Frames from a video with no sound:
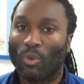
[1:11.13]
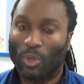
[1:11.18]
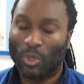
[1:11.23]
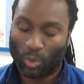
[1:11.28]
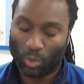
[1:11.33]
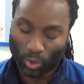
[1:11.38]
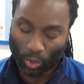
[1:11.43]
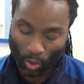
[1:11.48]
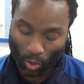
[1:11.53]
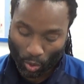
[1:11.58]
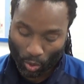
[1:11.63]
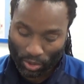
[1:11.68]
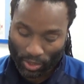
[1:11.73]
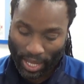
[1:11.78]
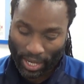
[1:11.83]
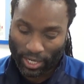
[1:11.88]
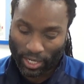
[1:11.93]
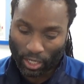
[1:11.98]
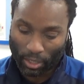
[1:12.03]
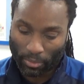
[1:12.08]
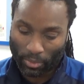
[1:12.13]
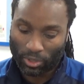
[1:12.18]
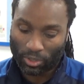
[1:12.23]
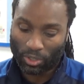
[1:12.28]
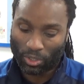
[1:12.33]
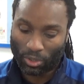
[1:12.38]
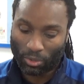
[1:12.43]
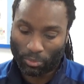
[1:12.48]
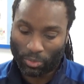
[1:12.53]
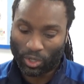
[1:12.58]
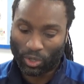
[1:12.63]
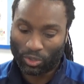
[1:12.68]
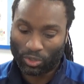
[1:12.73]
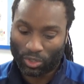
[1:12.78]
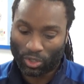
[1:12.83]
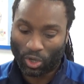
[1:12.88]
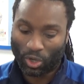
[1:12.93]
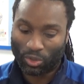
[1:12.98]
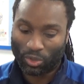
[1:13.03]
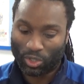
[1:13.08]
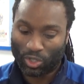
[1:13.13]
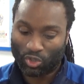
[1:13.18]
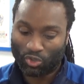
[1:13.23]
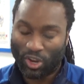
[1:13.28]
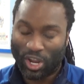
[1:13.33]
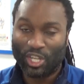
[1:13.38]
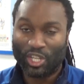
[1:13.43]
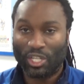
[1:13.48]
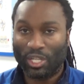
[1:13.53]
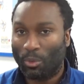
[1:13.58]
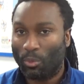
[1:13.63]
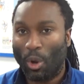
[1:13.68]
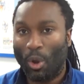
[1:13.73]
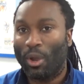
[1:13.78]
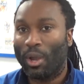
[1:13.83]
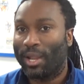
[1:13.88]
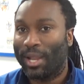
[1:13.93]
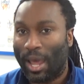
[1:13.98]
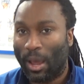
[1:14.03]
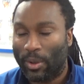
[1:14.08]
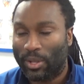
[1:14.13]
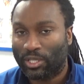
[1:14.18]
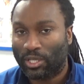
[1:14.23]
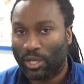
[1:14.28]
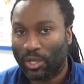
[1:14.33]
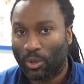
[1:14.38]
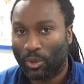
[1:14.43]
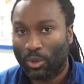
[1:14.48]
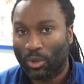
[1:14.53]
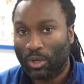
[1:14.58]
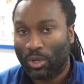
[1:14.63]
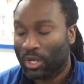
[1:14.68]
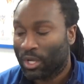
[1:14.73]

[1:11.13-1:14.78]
which would cause that ligament to be on the stretch and it won't allow it to heal.